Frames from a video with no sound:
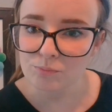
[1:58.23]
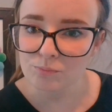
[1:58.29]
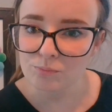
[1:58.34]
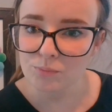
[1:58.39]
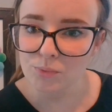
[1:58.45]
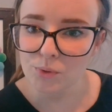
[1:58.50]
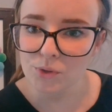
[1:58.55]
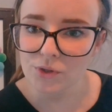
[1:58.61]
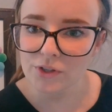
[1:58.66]

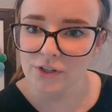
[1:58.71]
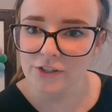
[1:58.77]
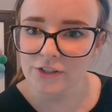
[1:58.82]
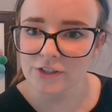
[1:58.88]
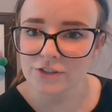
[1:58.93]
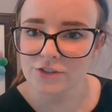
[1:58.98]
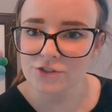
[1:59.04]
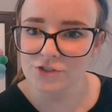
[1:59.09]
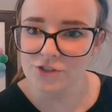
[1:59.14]
Put
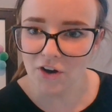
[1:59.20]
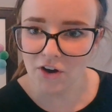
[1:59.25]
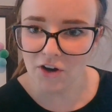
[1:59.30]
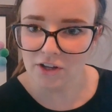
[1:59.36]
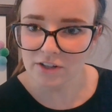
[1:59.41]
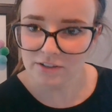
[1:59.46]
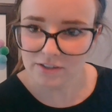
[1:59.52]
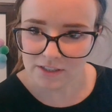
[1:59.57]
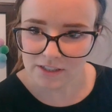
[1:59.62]
a
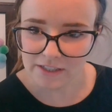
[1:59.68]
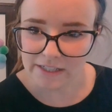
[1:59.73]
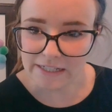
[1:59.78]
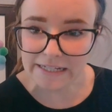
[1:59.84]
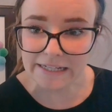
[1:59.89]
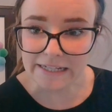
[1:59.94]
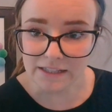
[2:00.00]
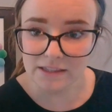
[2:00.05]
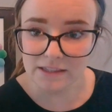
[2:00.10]
dot
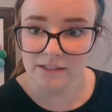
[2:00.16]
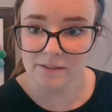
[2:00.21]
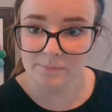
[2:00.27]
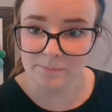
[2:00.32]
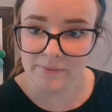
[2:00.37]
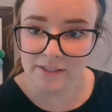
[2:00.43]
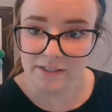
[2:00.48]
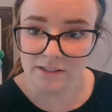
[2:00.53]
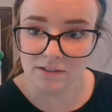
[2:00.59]
in the
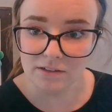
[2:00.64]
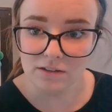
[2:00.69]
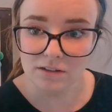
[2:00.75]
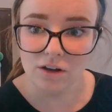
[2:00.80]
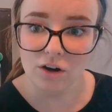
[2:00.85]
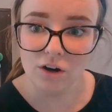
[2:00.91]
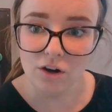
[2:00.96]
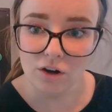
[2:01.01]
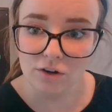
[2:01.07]

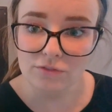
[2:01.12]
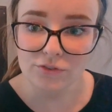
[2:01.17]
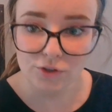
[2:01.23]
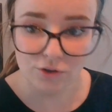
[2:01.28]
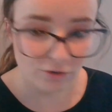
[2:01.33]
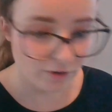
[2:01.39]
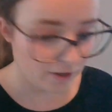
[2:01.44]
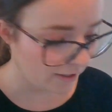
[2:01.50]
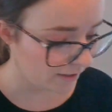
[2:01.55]
middle of
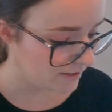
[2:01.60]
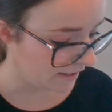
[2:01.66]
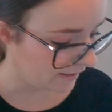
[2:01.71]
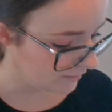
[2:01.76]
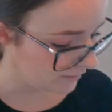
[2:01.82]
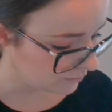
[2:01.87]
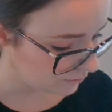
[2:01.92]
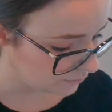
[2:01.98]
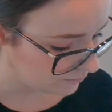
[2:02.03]
your
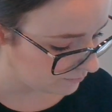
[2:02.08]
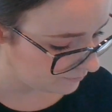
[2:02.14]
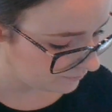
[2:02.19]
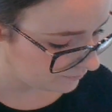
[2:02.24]
rectangle.